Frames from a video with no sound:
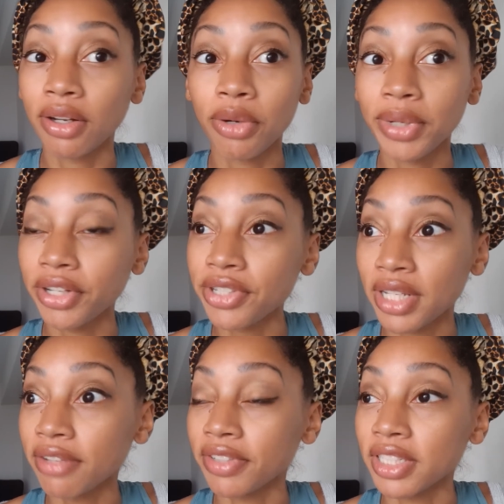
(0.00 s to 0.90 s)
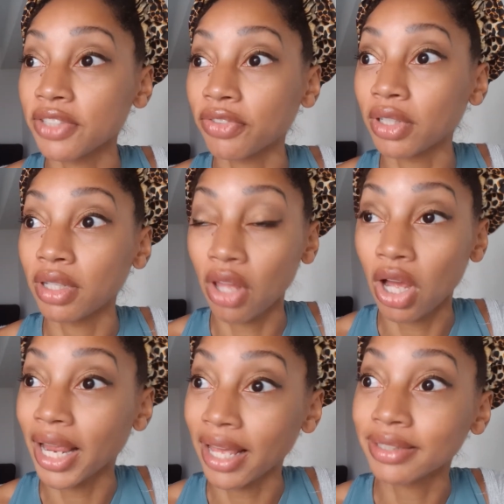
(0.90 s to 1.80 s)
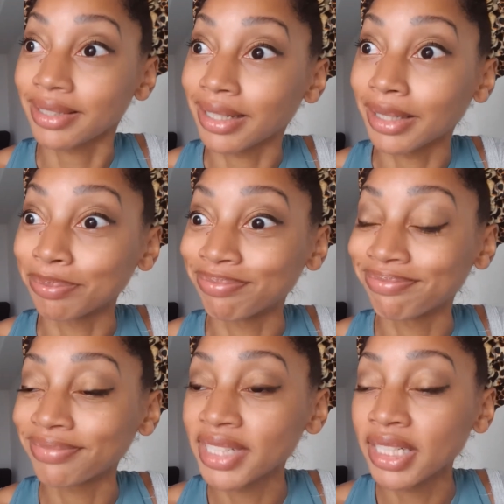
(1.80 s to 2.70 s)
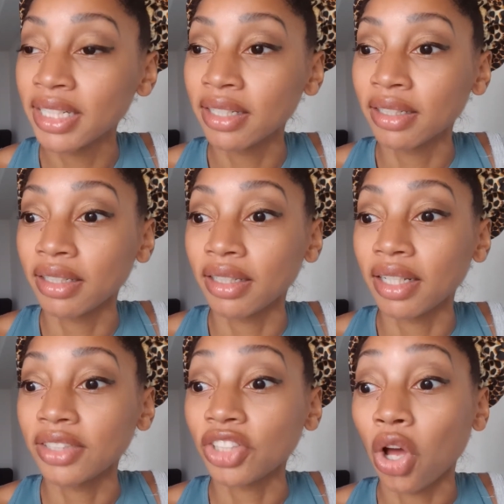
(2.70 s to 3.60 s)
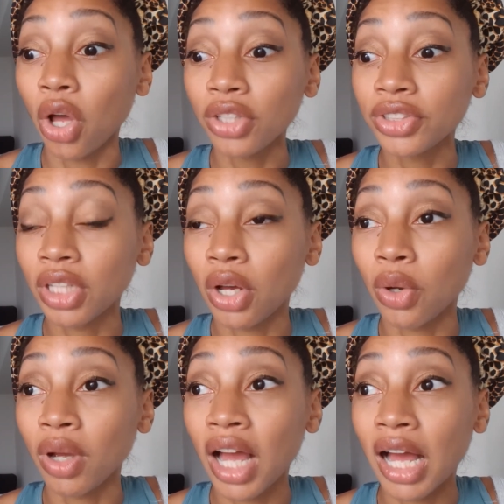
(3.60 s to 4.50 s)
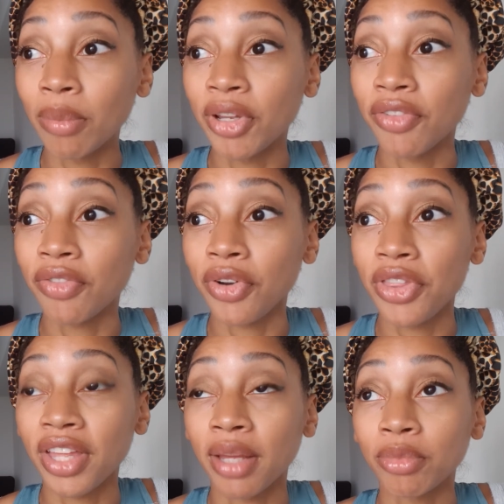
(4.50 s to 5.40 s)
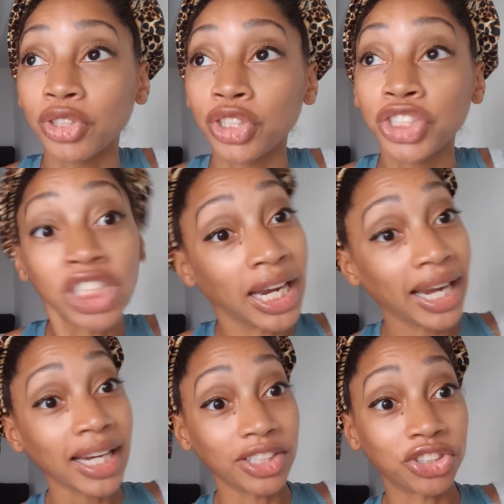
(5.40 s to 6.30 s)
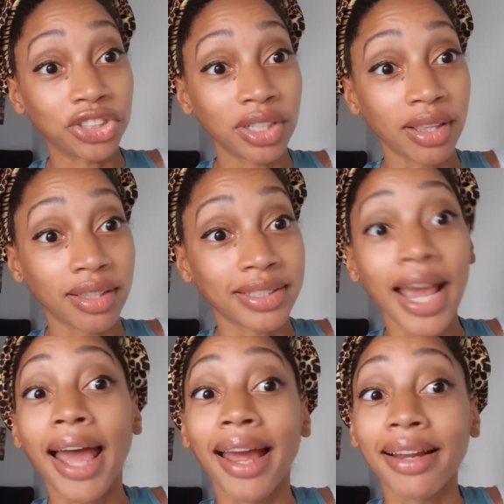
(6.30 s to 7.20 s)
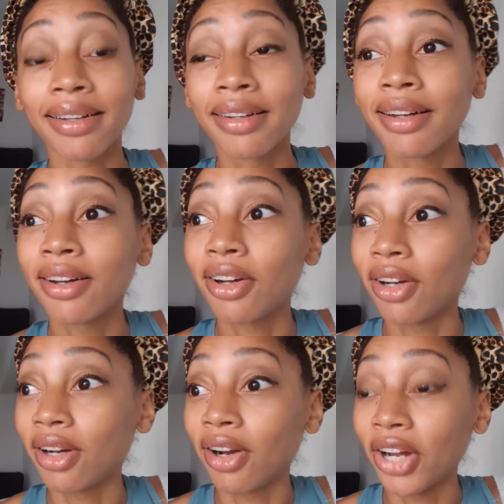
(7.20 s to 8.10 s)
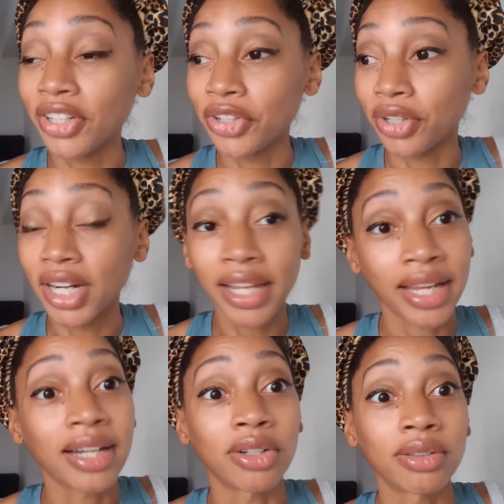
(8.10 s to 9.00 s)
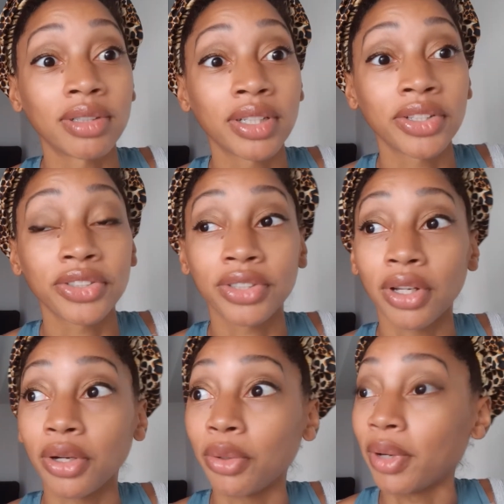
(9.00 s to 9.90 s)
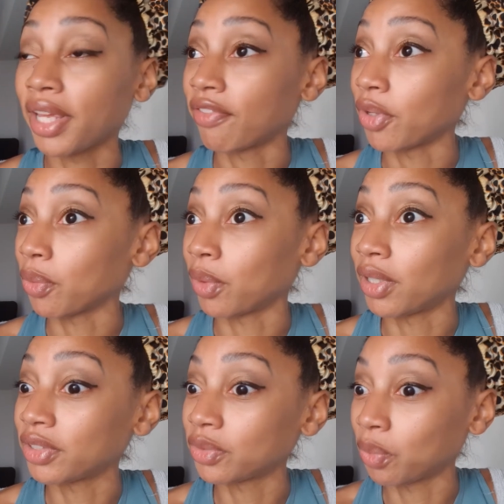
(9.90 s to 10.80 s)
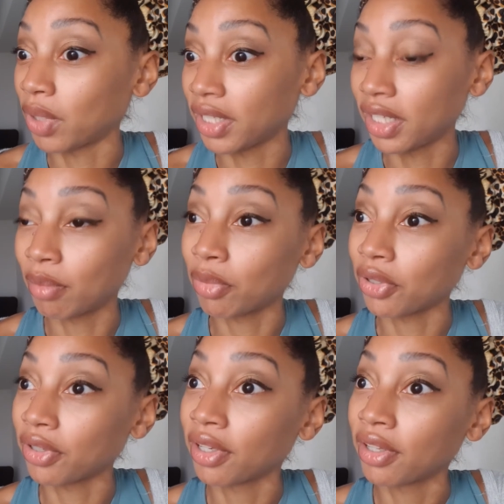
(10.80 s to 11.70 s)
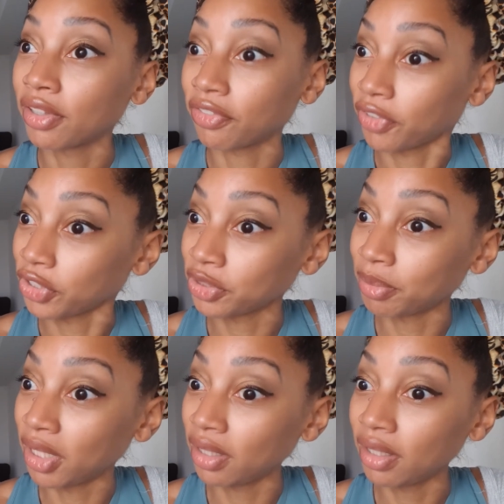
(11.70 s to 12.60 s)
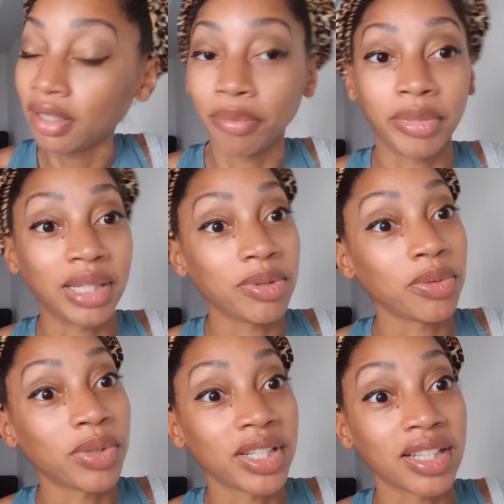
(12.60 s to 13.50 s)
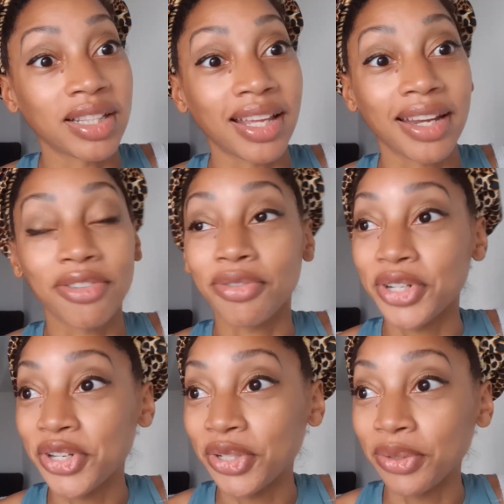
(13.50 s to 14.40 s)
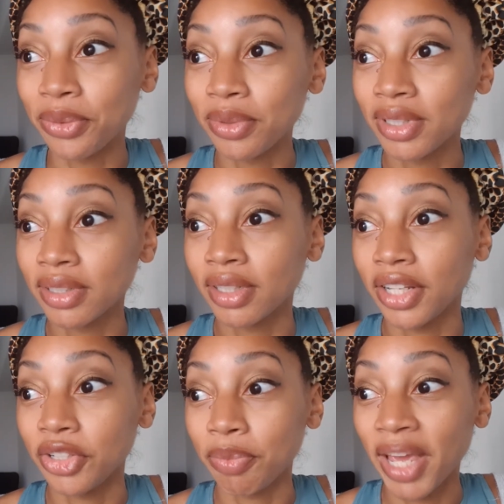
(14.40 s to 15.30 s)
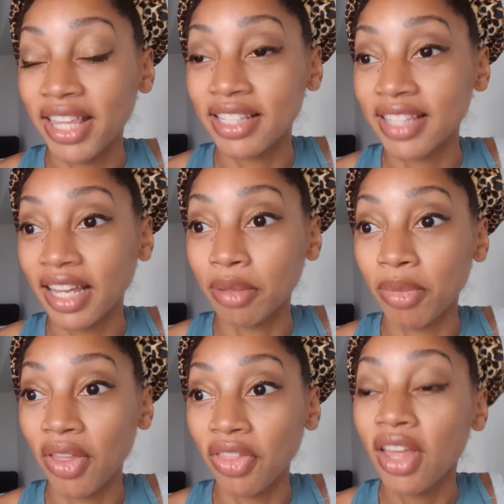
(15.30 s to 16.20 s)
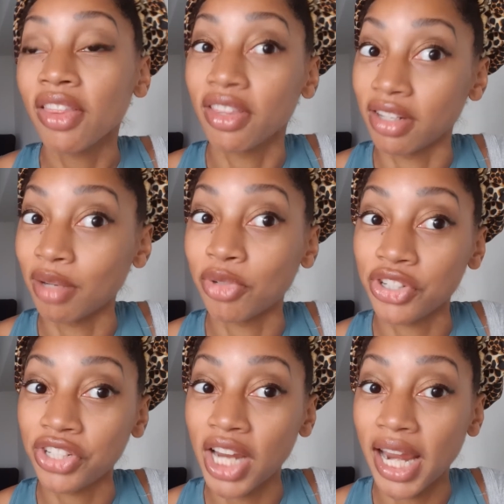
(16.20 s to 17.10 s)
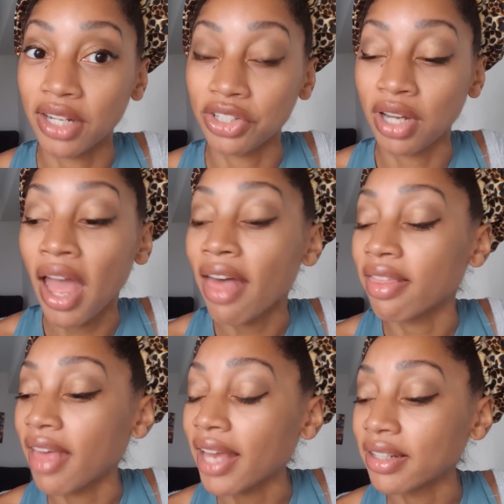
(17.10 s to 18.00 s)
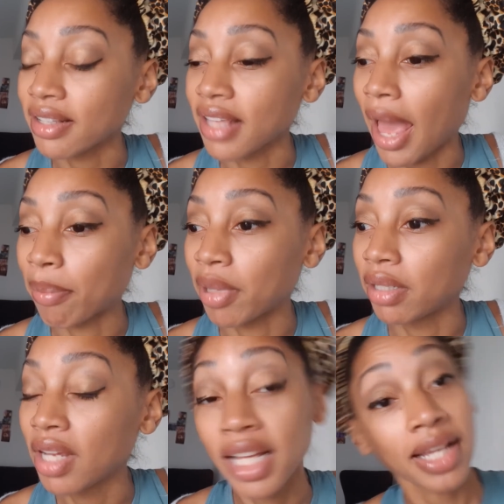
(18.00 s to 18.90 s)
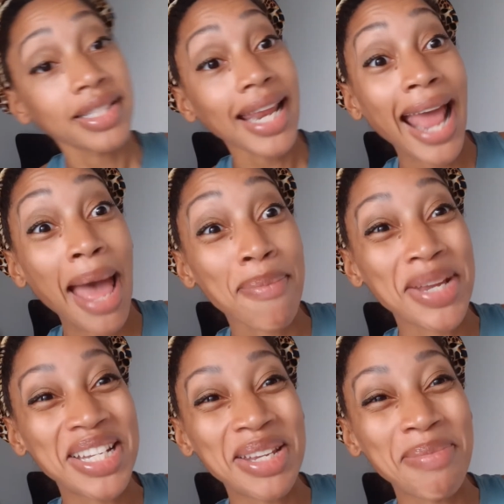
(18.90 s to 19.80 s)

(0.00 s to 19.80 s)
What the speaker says: know where your stuff is for a long ass time. It's also common for them to change the tag on your account. So if it was one number the first month, maybe when they renew and you pay the second month, the number's changed. That does happen, because it happened to